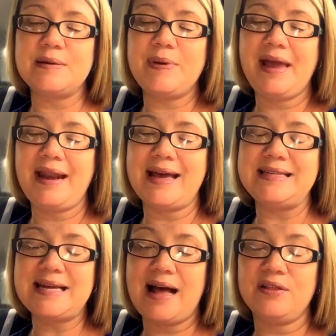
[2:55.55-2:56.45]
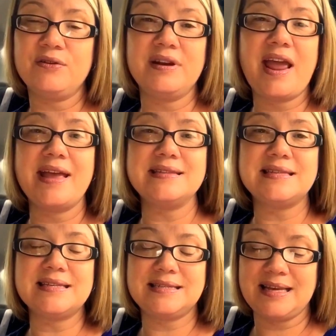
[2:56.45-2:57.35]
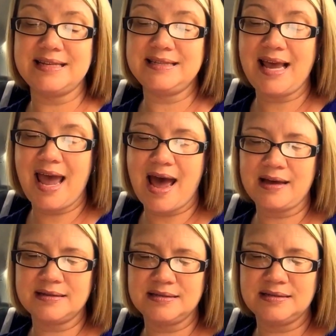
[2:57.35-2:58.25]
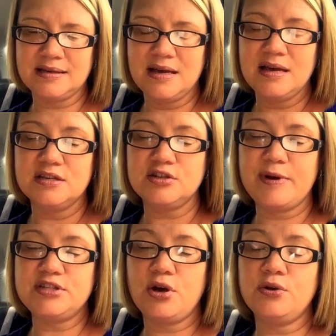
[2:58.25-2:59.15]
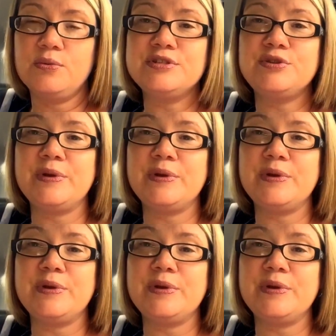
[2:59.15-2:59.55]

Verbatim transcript: I paid $1.08 in tax so my total was